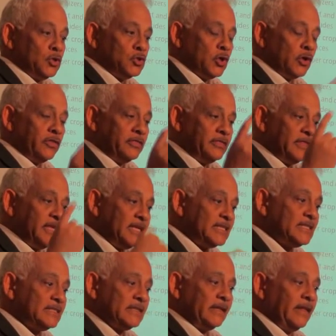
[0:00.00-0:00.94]
So
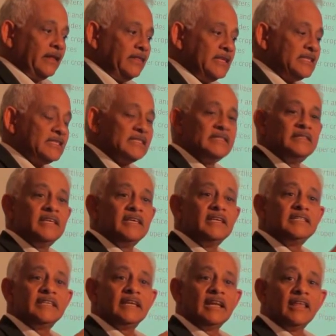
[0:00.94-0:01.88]
this, this,
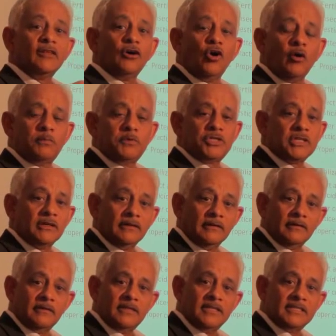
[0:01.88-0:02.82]
this is another option.